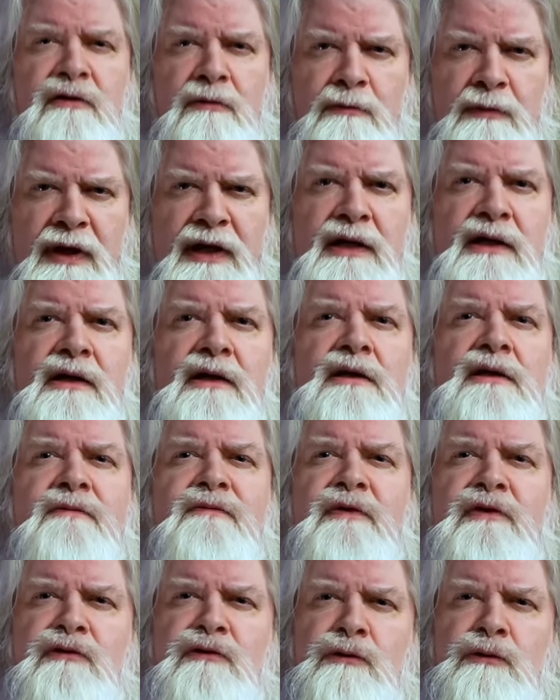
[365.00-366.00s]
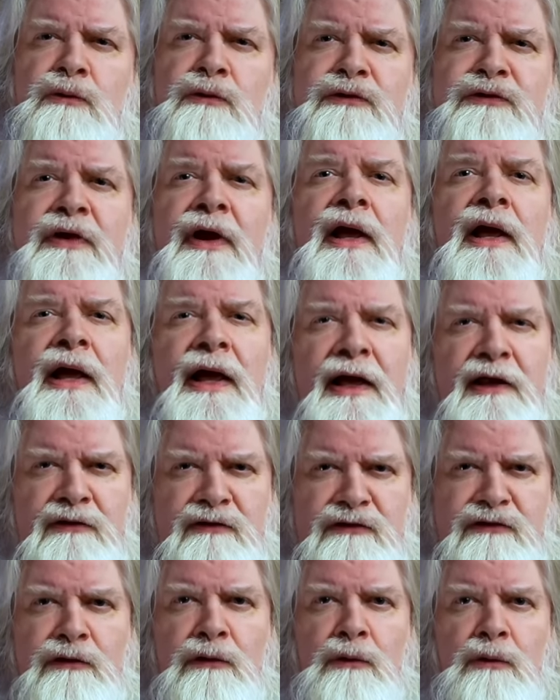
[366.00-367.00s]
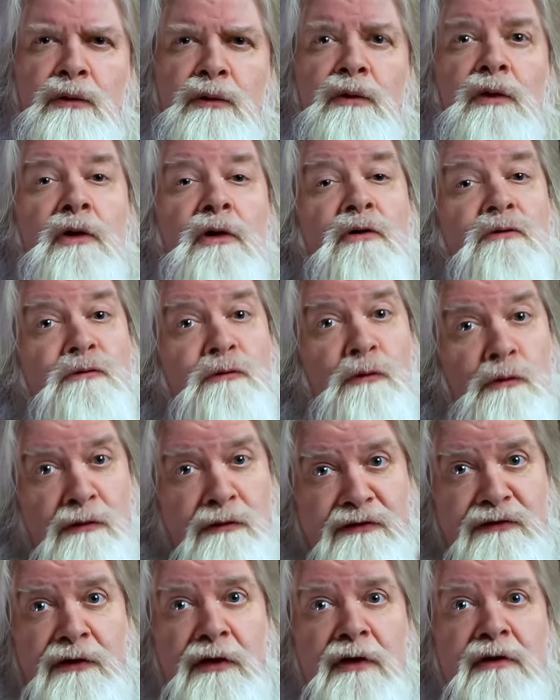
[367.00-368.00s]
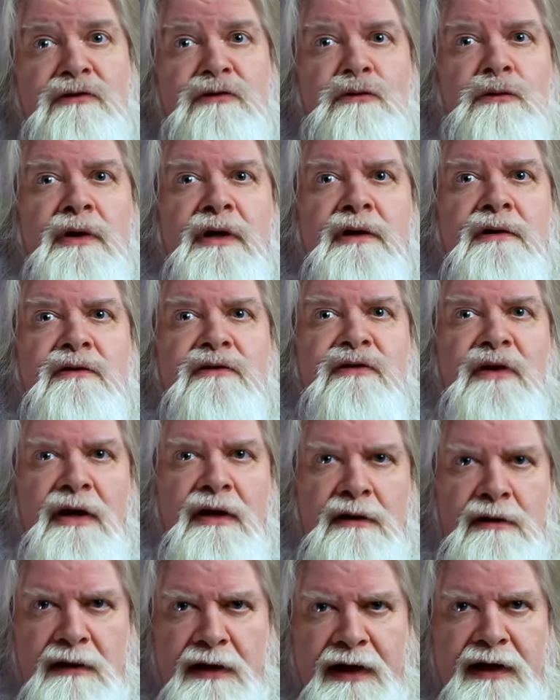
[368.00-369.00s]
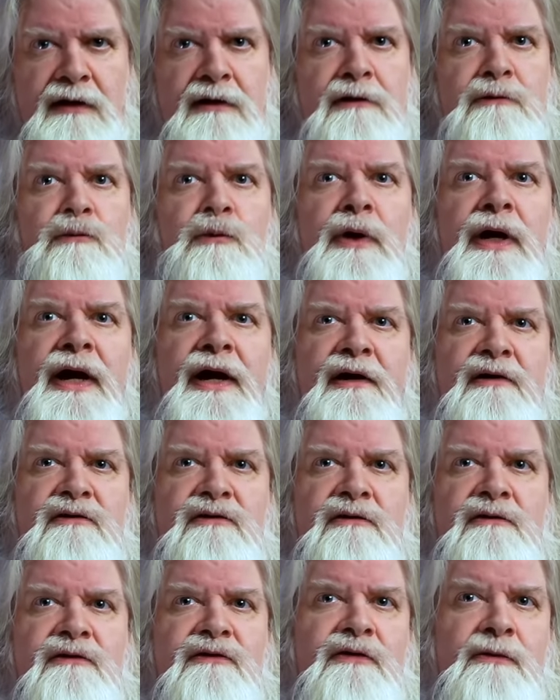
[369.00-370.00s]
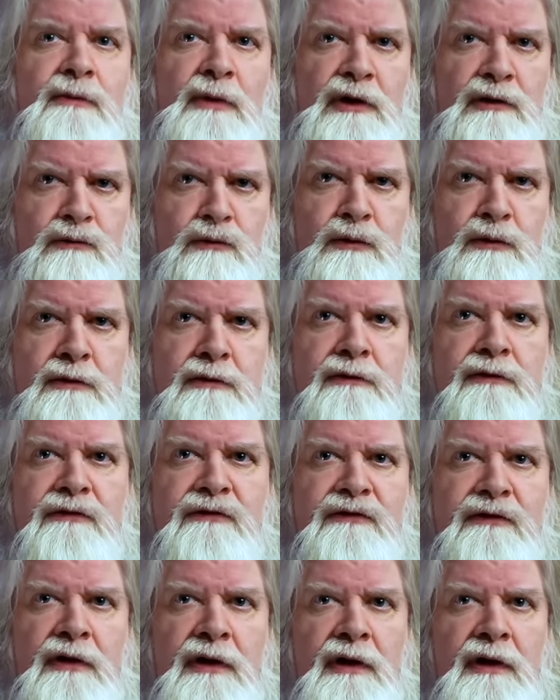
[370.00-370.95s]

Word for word: many individuals, and so foresaw trends and likely reactions among rulers.